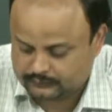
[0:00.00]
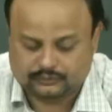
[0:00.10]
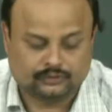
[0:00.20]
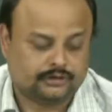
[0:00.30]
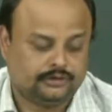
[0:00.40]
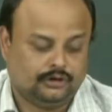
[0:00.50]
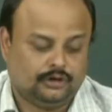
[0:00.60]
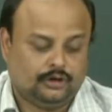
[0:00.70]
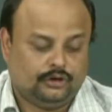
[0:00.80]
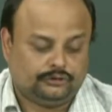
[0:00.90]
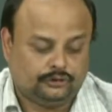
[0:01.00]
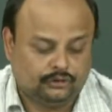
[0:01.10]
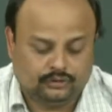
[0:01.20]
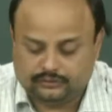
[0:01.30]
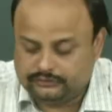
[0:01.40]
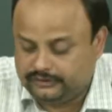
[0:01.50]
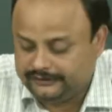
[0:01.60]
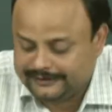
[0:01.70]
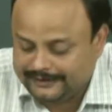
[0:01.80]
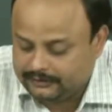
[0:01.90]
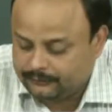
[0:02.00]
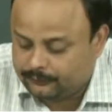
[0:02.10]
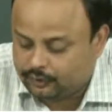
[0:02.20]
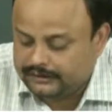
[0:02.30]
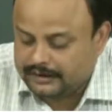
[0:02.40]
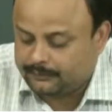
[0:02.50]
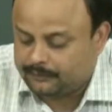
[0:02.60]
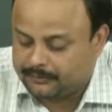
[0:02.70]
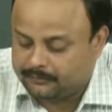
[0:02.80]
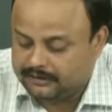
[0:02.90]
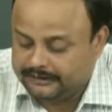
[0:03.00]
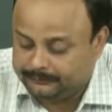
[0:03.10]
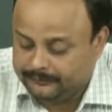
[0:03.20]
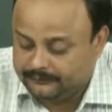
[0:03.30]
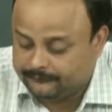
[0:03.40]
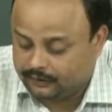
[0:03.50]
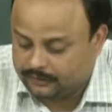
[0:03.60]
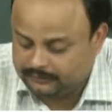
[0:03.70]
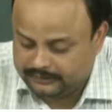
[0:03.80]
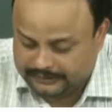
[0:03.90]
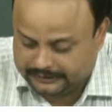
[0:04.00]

Okay. So this kind of 4 type of bubble is being formed